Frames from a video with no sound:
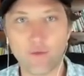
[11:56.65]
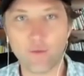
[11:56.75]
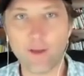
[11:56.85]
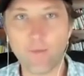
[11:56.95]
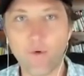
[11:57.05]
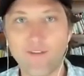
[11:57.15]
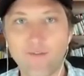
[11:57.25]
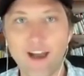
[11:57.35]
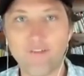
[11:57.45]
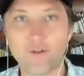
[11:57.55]

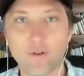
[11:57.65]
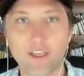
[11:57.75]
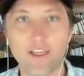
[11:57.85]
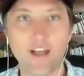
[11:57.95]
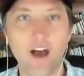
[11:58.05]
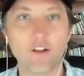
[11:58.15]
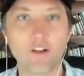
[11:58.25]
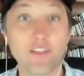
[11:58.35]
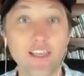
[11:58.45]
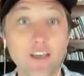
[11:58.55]
$3.5
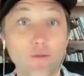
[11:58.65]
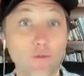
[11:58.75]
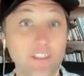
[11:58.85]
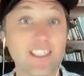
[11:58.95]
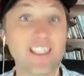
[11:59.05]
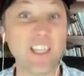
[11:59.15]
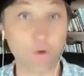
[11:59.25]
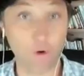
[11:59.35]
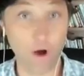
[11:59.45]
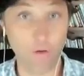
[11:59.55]
trillion equals
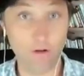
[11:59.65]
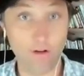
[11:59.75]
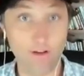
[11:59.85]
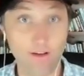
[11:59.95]
zero.